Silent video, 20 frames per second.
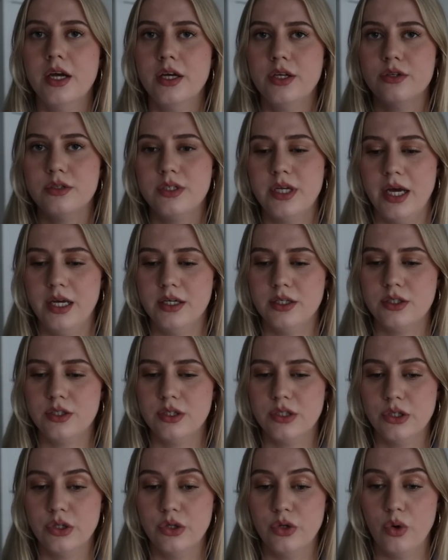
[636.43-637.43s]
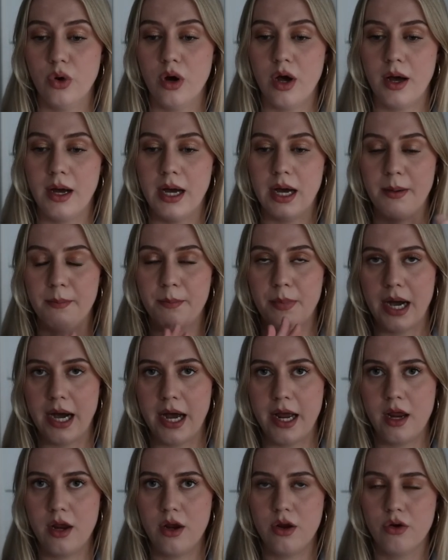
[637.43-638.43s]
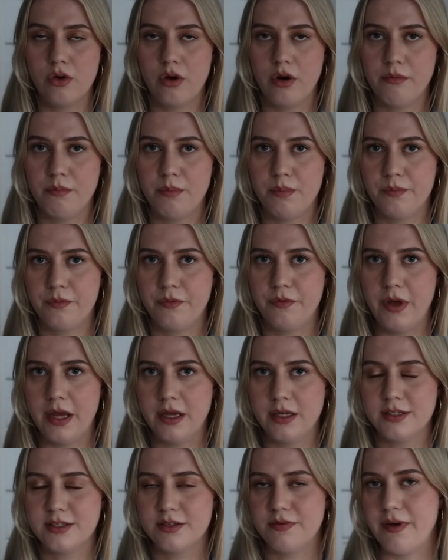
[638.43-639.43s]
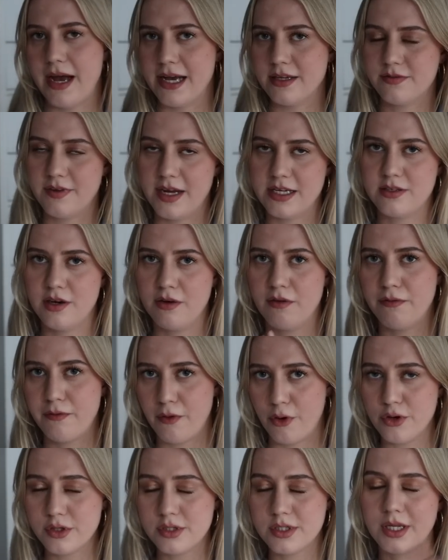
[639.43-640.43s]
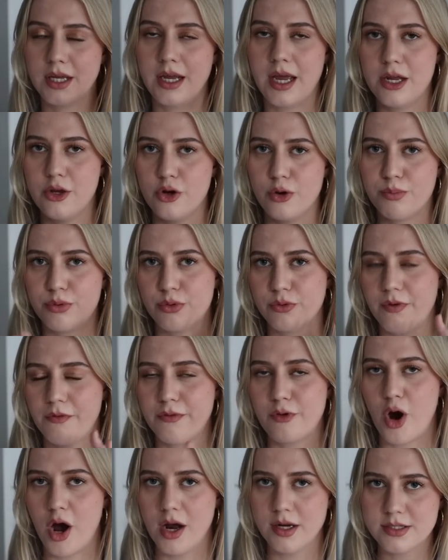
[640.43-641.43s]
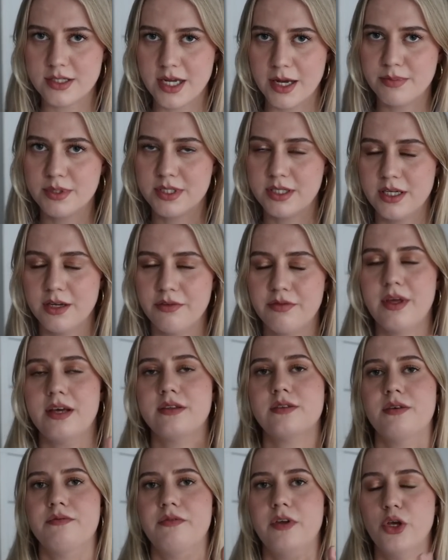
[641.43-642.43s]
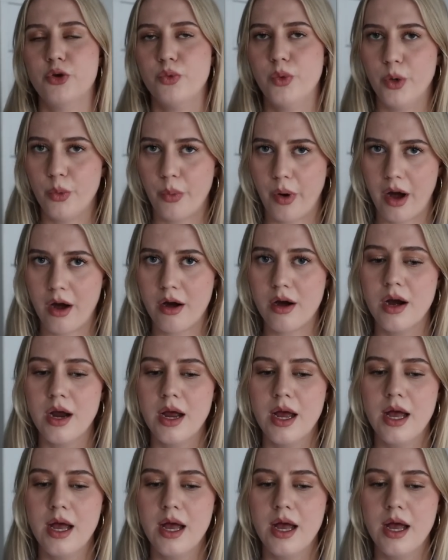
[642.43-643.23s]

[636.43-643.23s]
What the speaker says: you tend to buy your things fast fashion first, get your proof of concept, see if that's something you will wear,